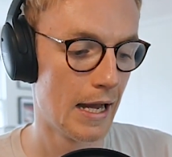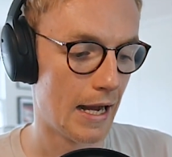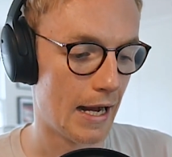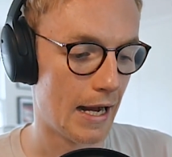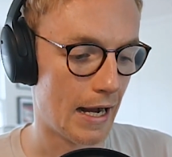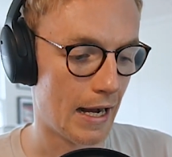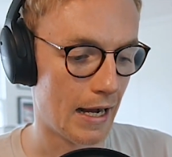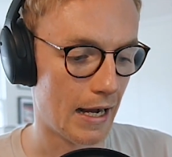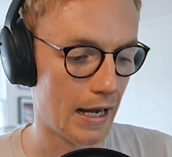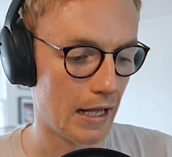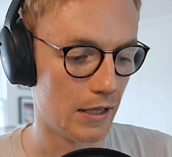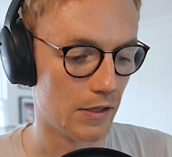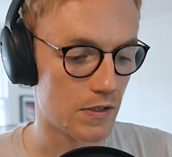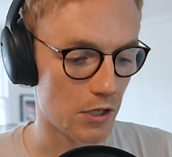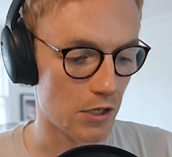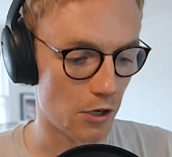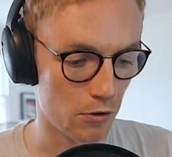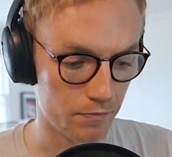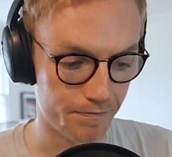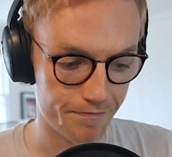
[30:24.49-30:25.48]
And
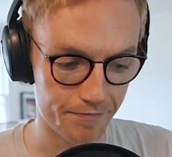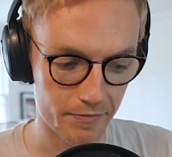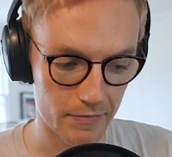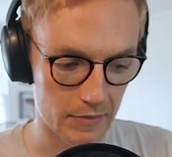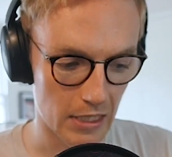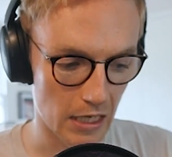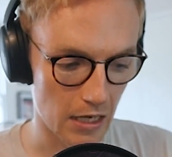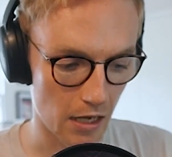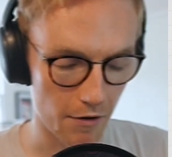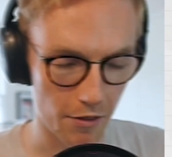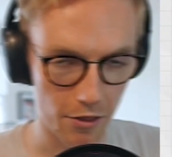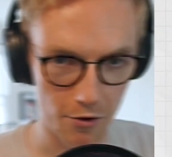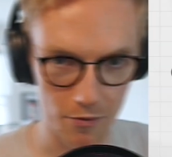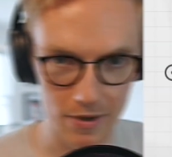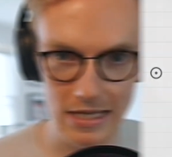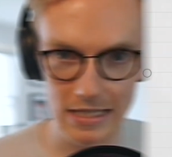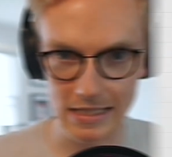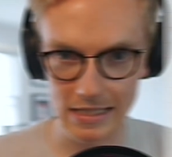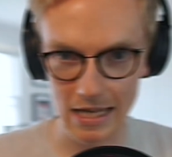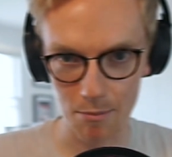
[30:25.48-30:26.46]
so the kind of
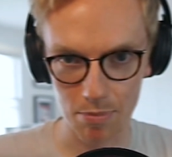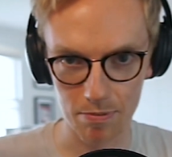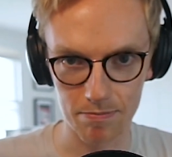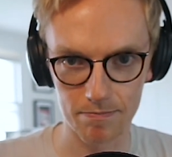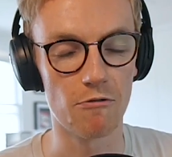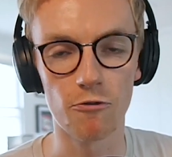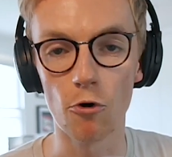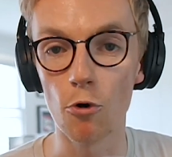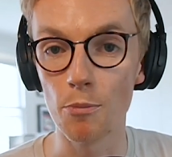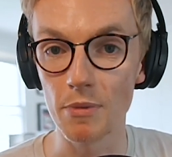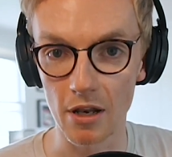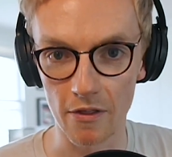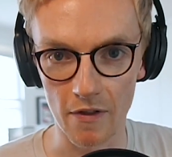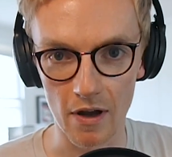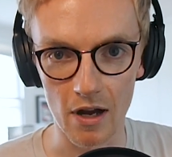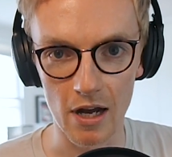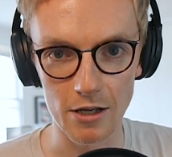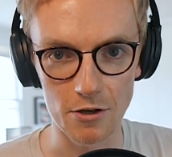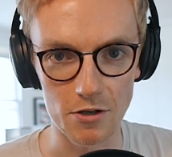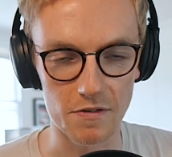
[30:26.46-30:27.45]
3-step formula that
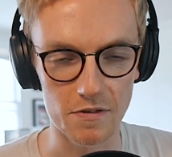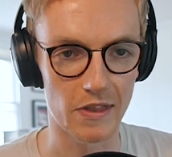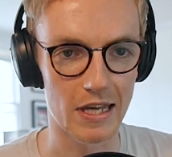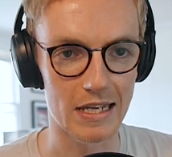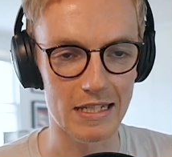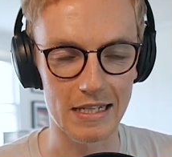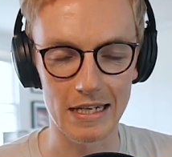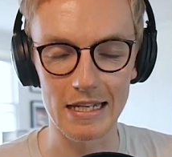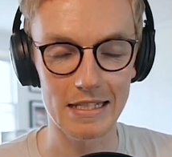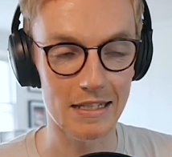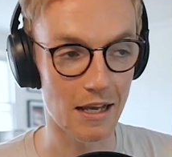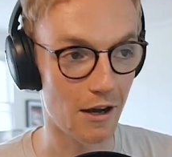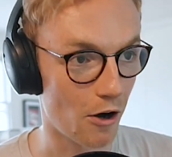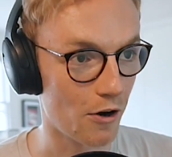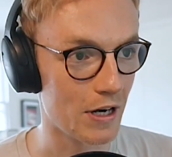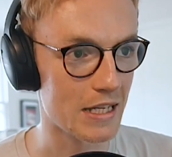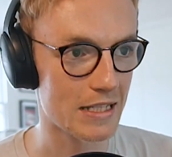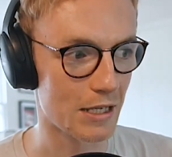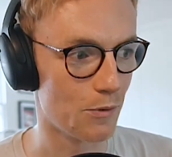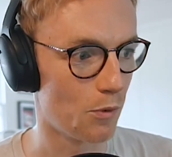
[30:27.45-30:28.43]
I use for this, and it's
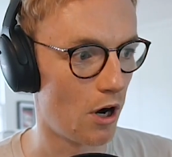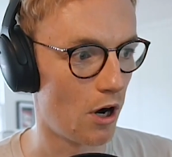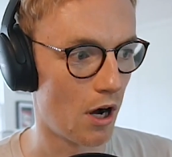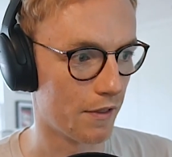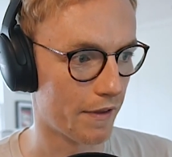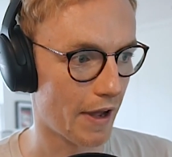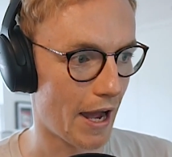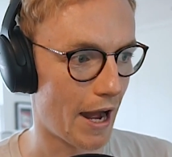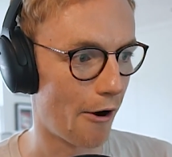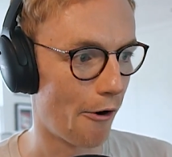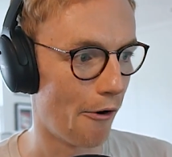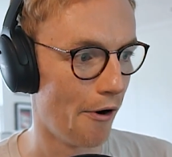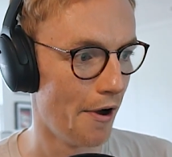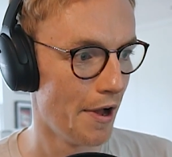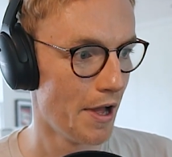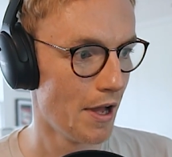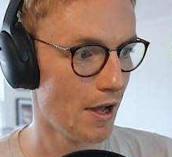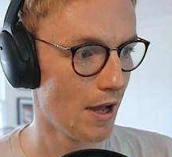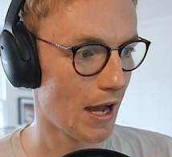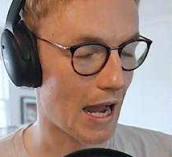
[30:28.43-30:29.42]
honestly wild how
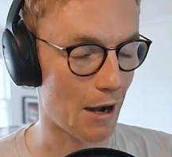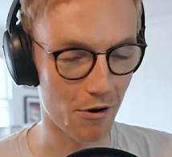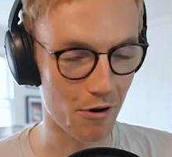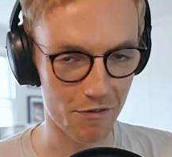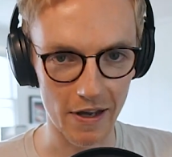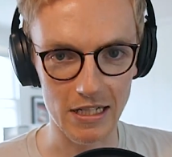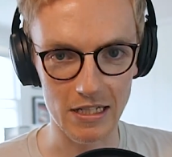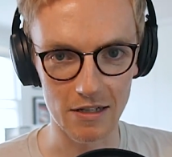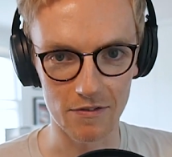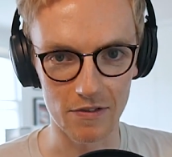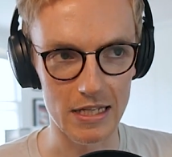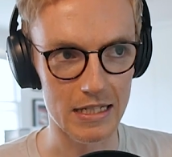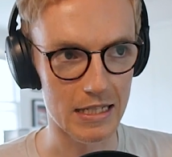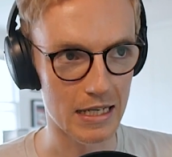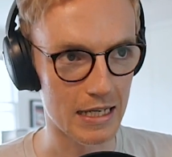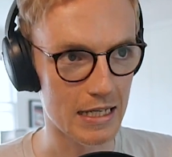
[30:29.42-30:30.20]
effective this